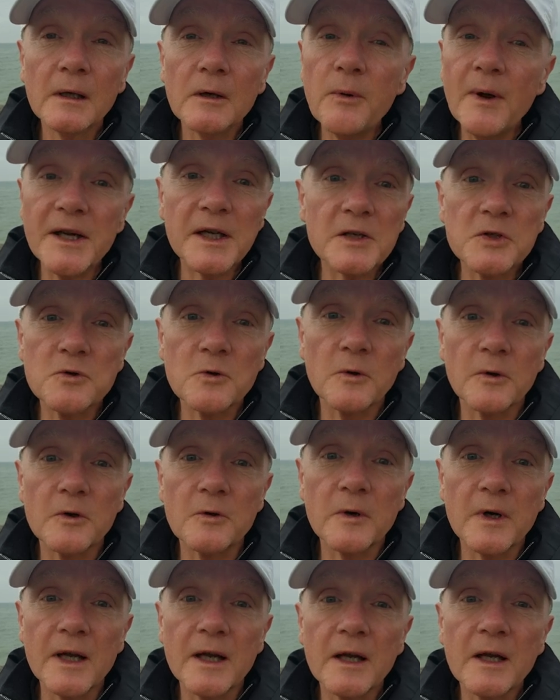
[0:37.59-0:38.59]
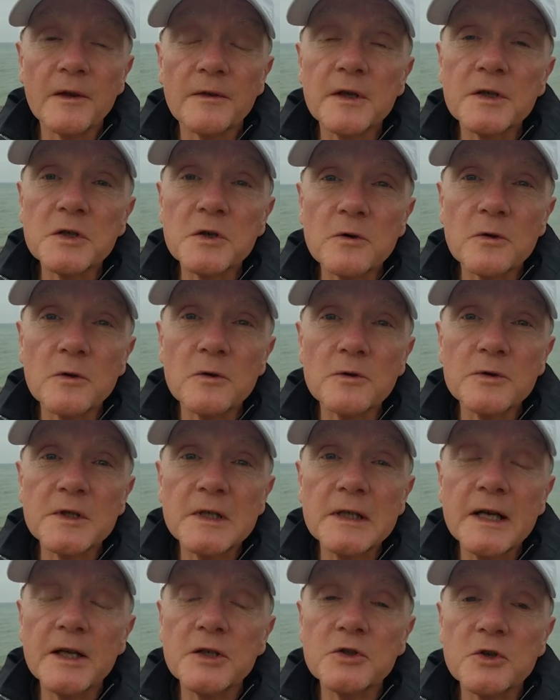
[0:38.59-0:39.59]
Quite extraordinary. This
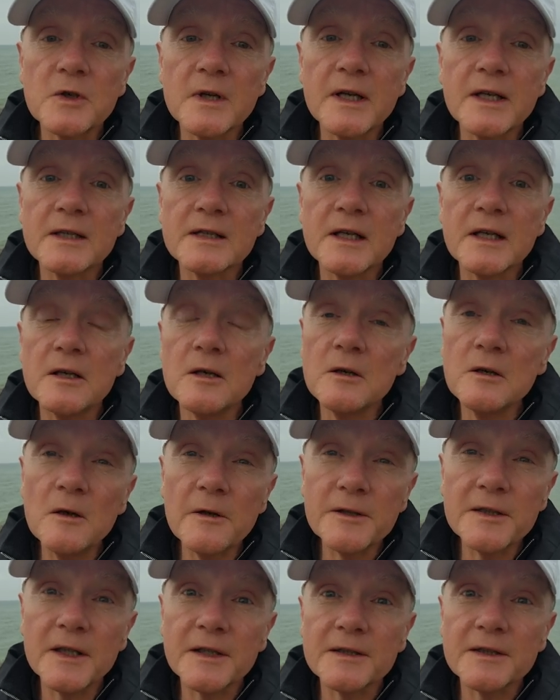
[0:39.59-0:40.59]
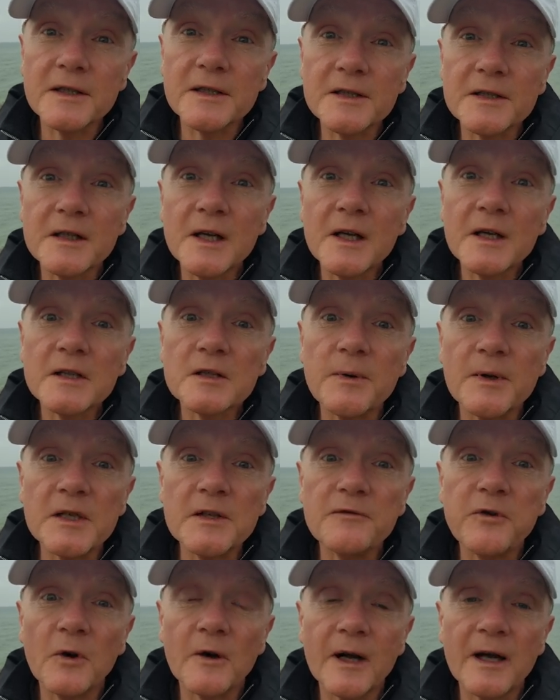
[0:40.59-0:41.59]
cruise literally did not exist
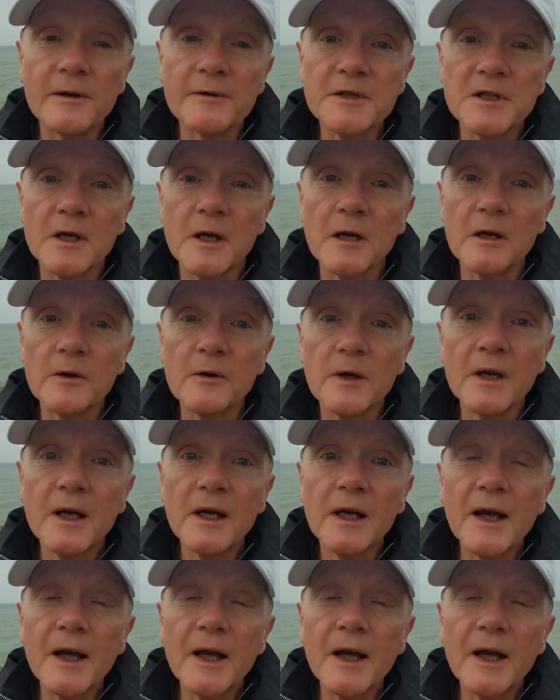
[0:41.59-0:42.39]
24 hours ago.